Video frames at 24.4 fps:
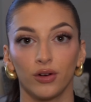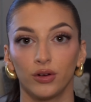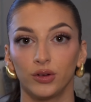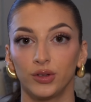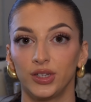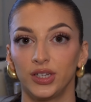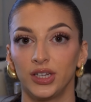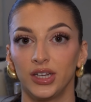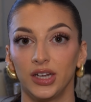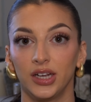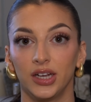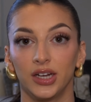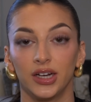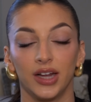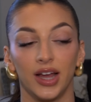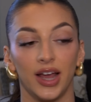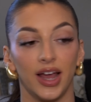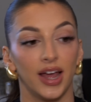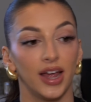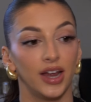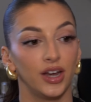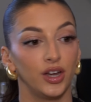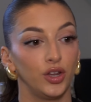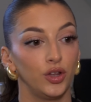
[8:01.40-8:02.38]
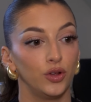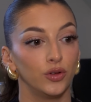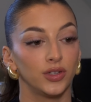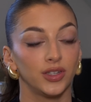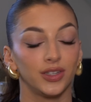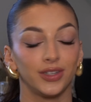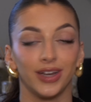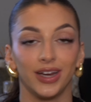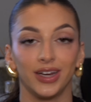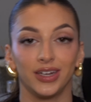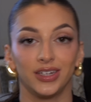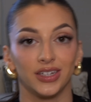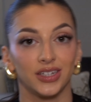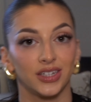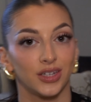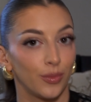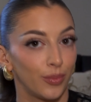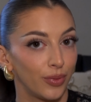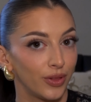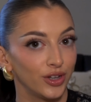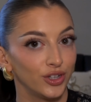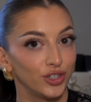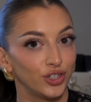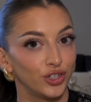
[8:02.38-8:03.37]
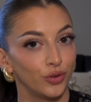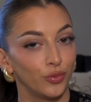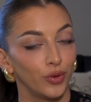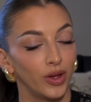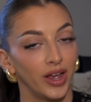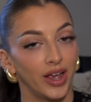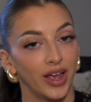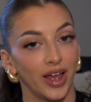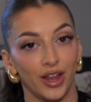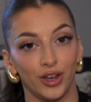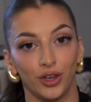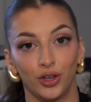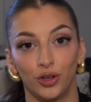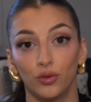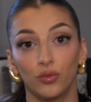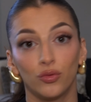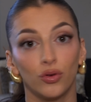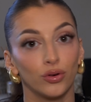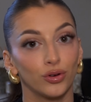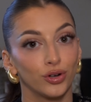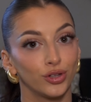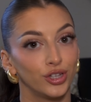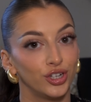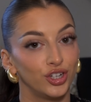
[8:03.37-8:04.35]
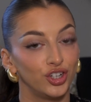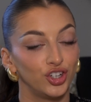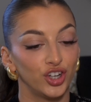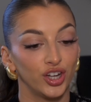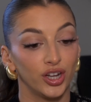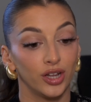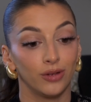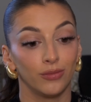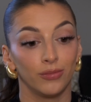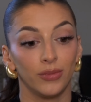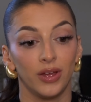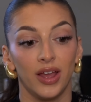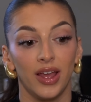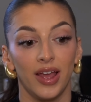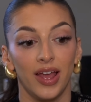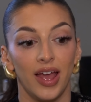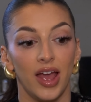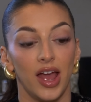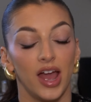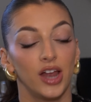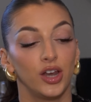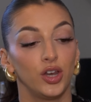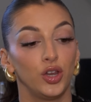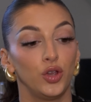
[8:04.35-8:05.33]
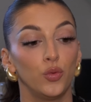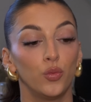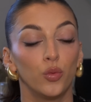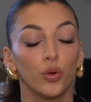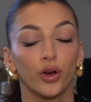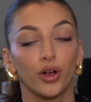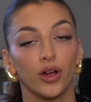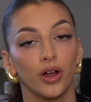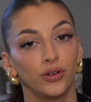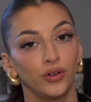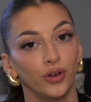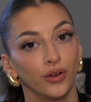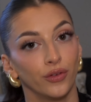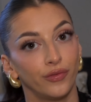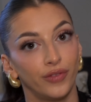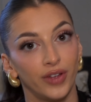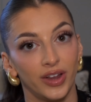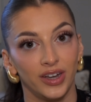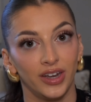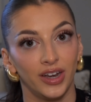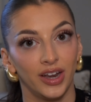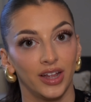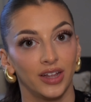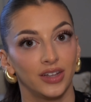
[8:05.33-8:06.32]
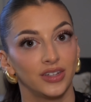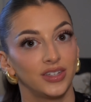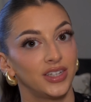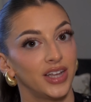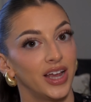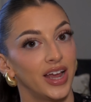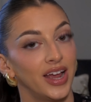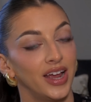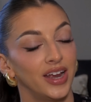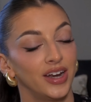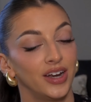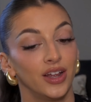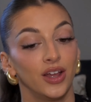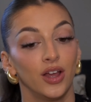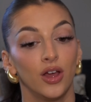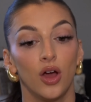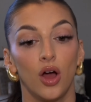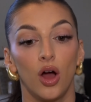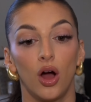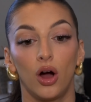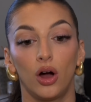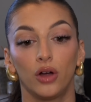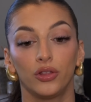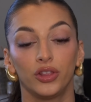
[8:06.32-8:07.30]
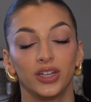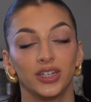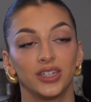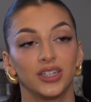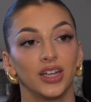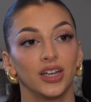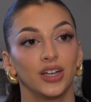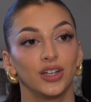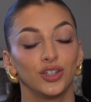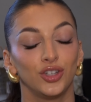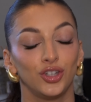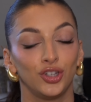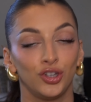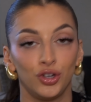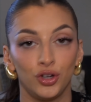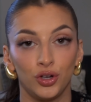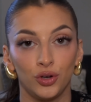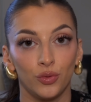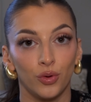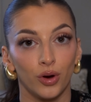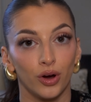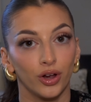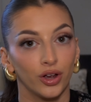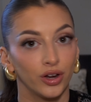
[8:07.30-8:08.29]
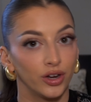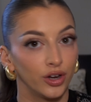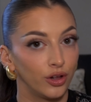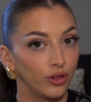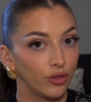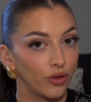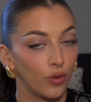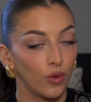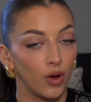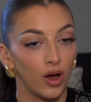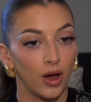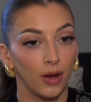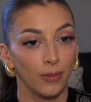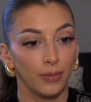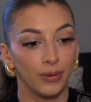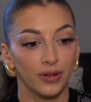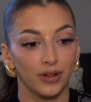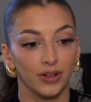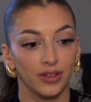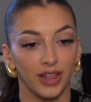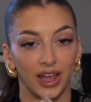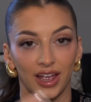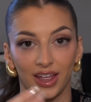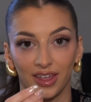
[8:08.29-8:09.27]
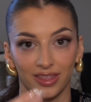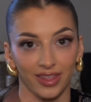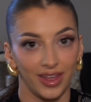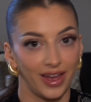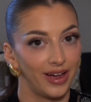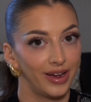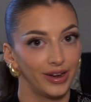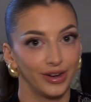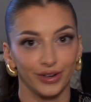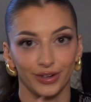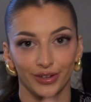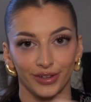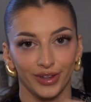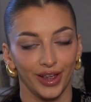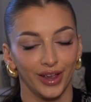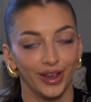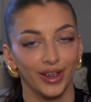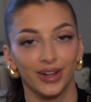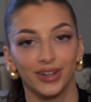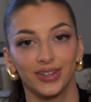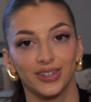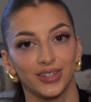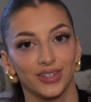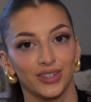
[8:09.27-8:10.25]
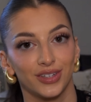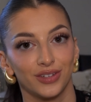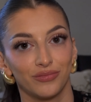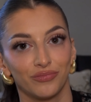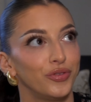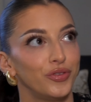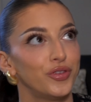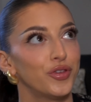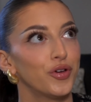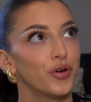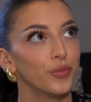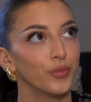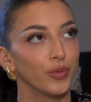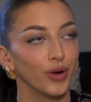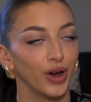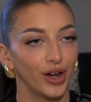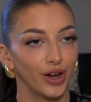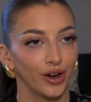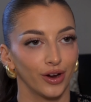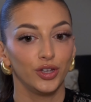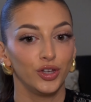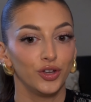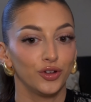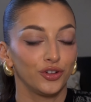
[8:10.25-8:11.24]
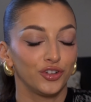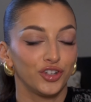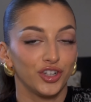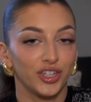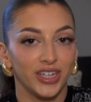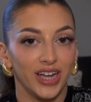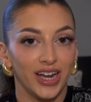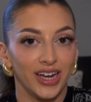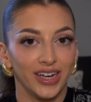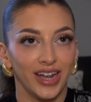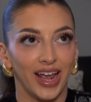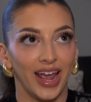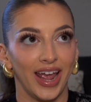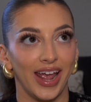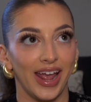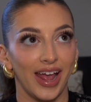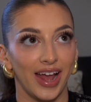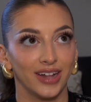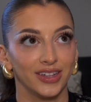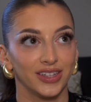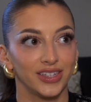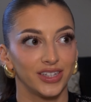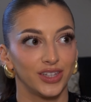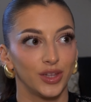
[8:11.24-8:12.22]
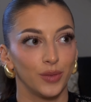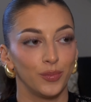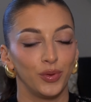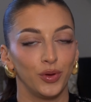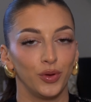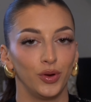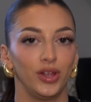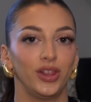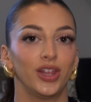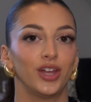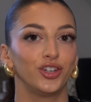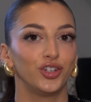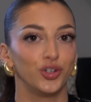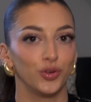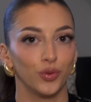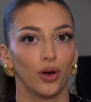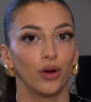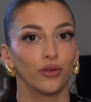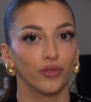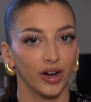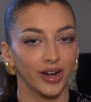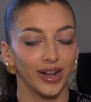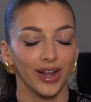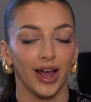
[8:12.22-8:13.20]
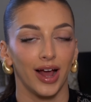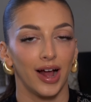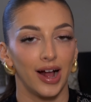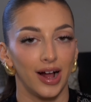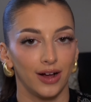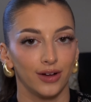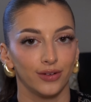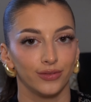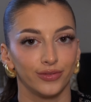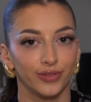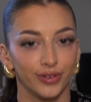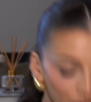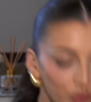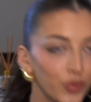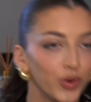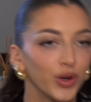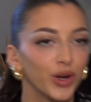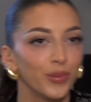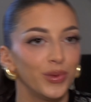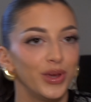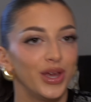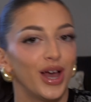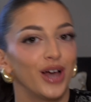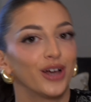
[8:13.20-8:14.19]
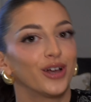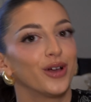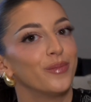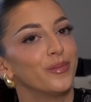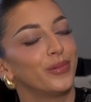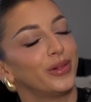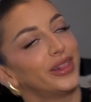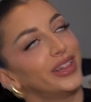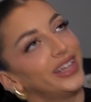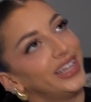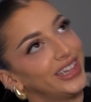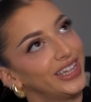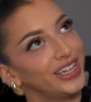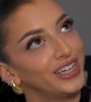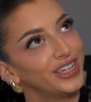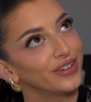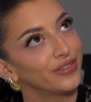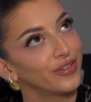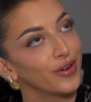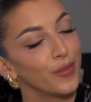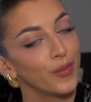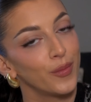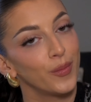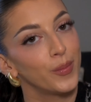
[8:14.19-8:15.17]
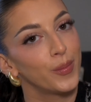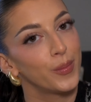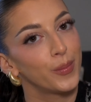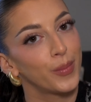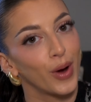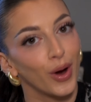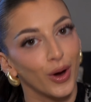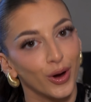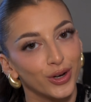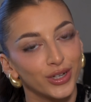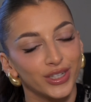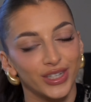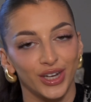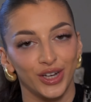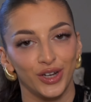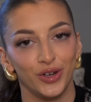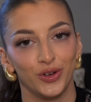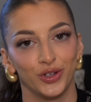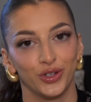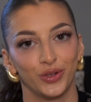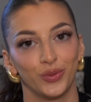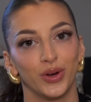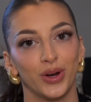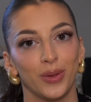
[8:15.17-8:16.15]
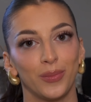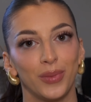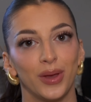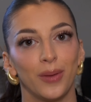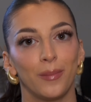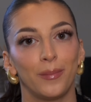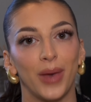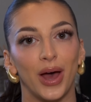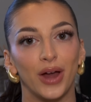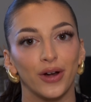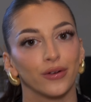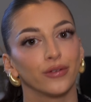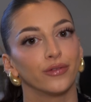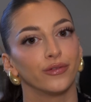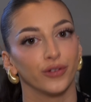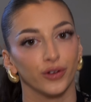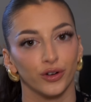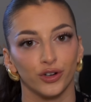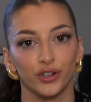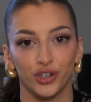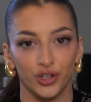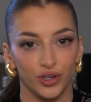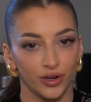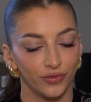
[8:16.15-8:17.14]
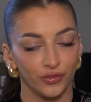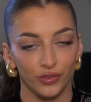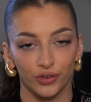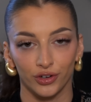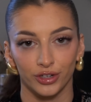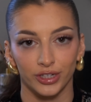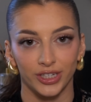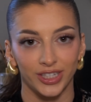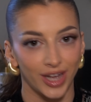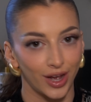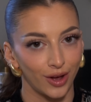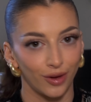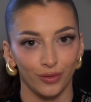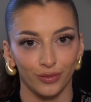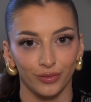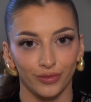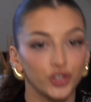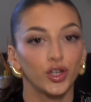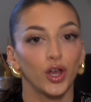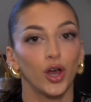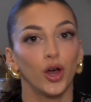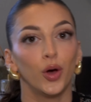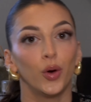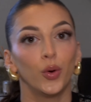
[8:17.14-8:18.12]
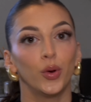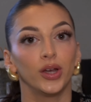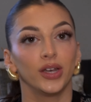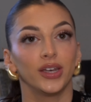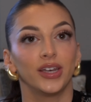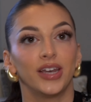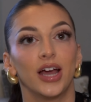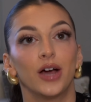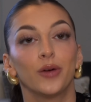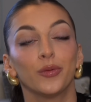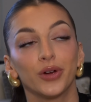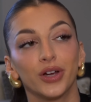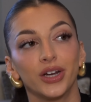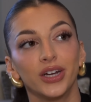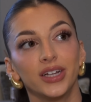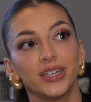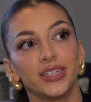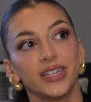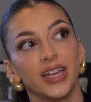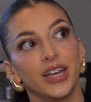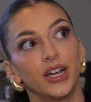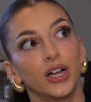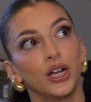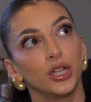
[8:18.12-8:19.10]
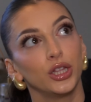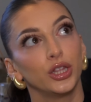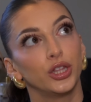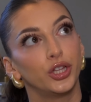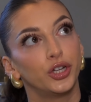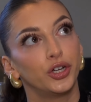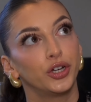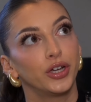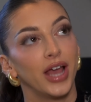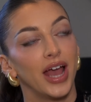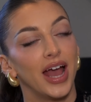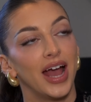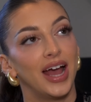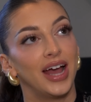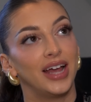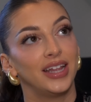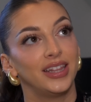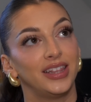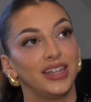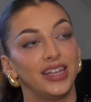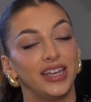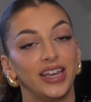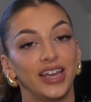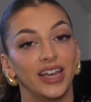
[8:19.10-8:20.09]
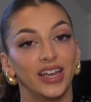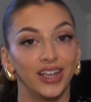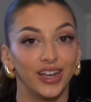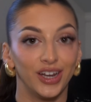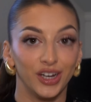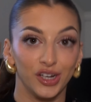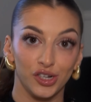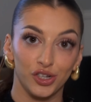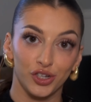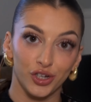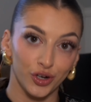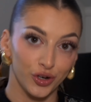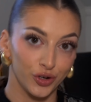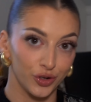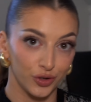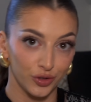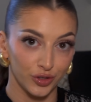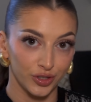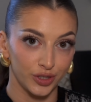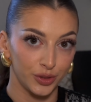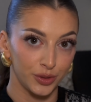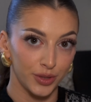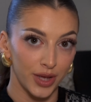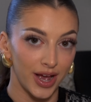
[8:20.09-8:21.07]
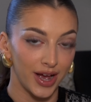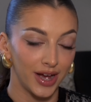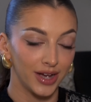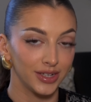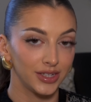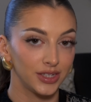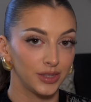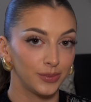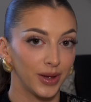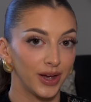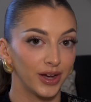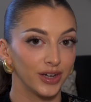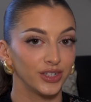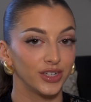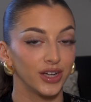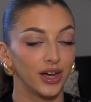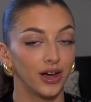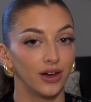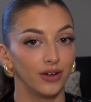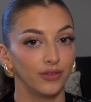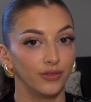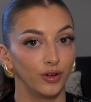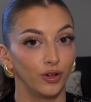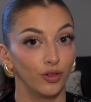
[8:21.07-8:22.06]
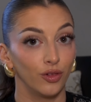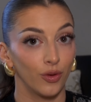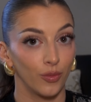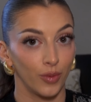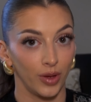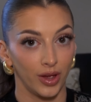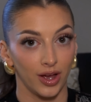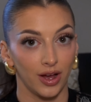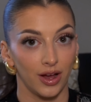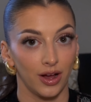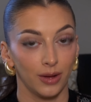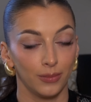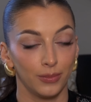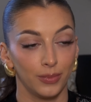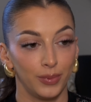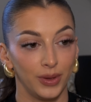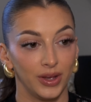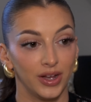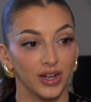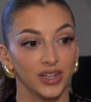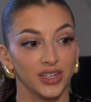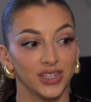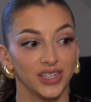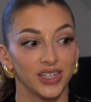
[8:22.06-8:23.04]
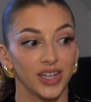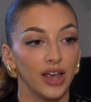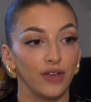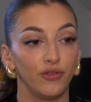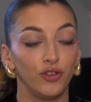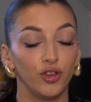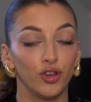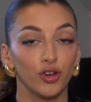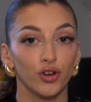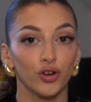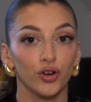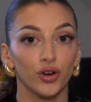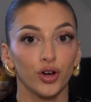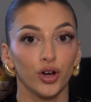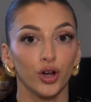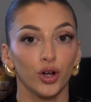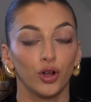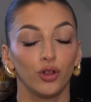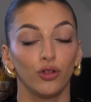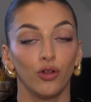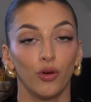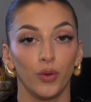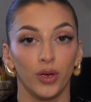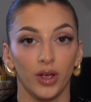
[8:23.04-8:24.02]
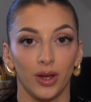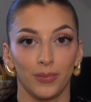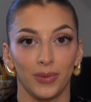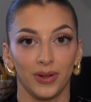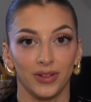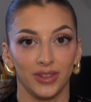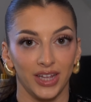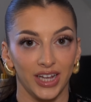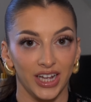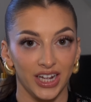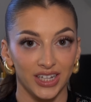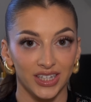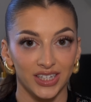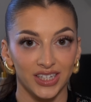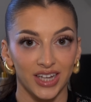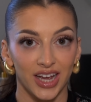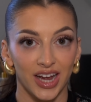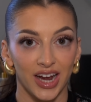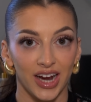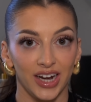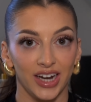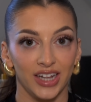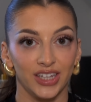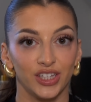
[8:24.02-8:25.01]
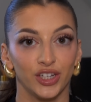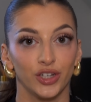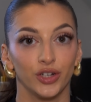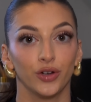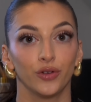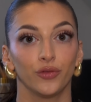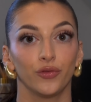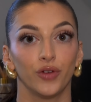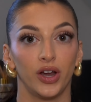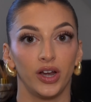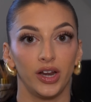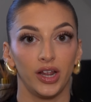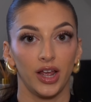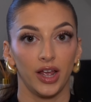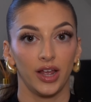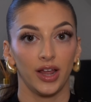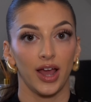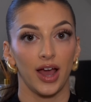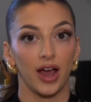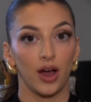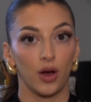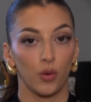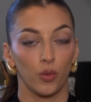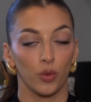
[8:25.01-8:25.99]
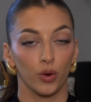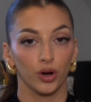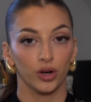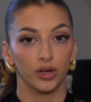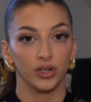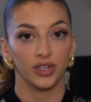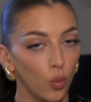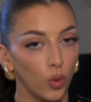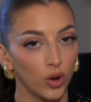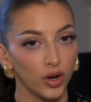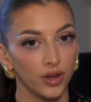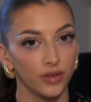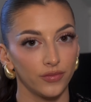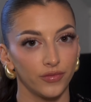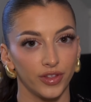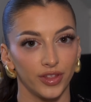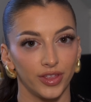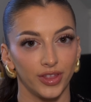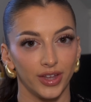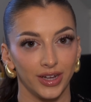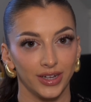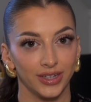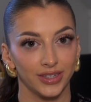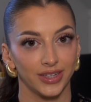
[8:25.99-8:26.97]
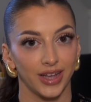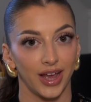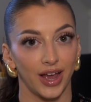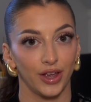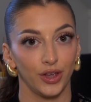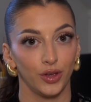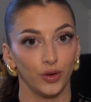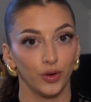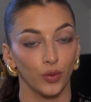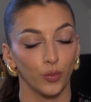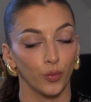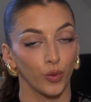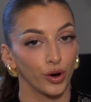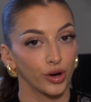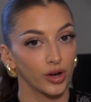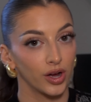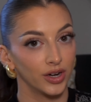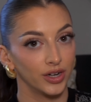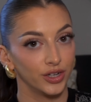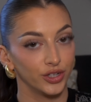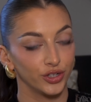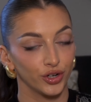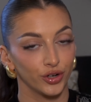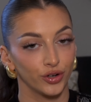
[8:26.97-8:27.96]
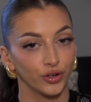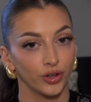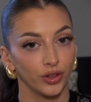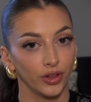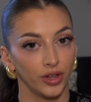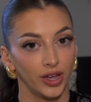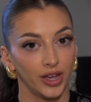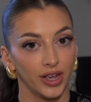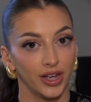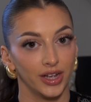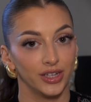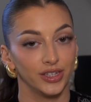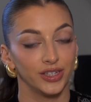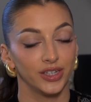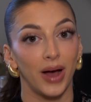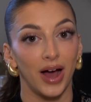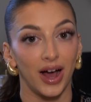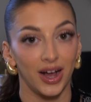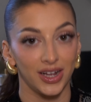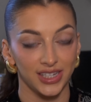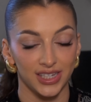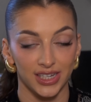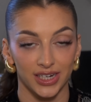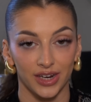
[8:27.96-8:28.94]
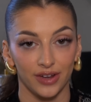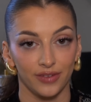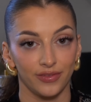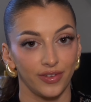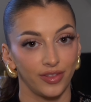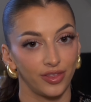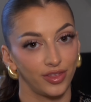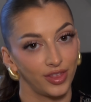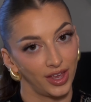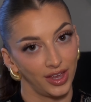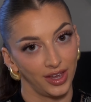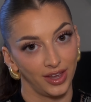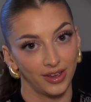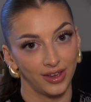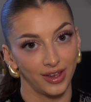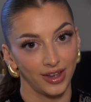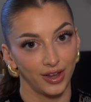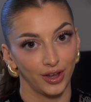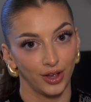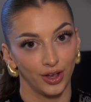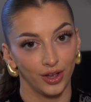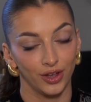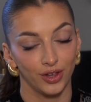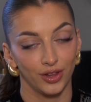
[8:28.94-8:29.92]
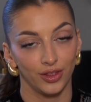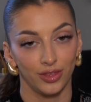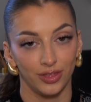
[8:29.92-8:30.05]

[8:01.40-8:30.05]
routine and you stay disciplined to it and you go to the gym and you work on your fitness and all these things, you are gonna glow up like that. Like, it's no-brainer. You'll just enhance the beauty that you already have. You don't wanna be a completely different person, you just want to be a better version of yourself. So now we're going to take a look at the internal aspect of glowing up, because if you're glowing up on the inside, it's going to radiate outward. One of the things that you can work on internally is positive thinking.